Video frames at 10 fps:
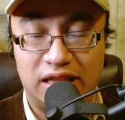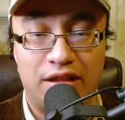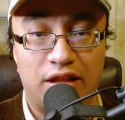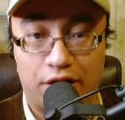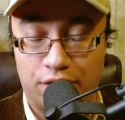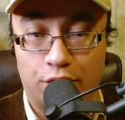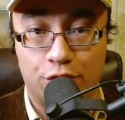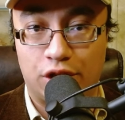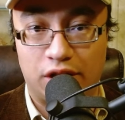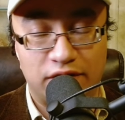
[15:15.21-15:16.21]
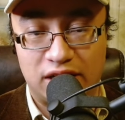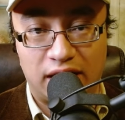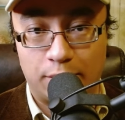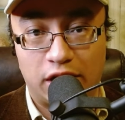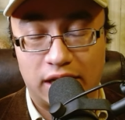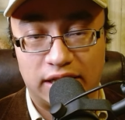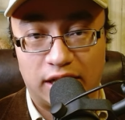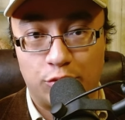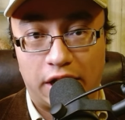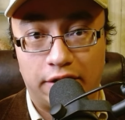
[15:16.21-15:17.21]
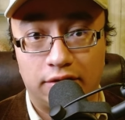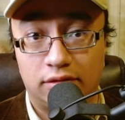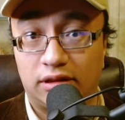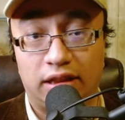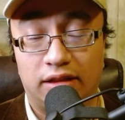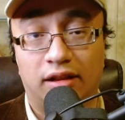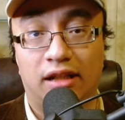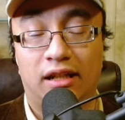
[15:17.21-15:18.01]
and their version of the Tamrielic Empire, the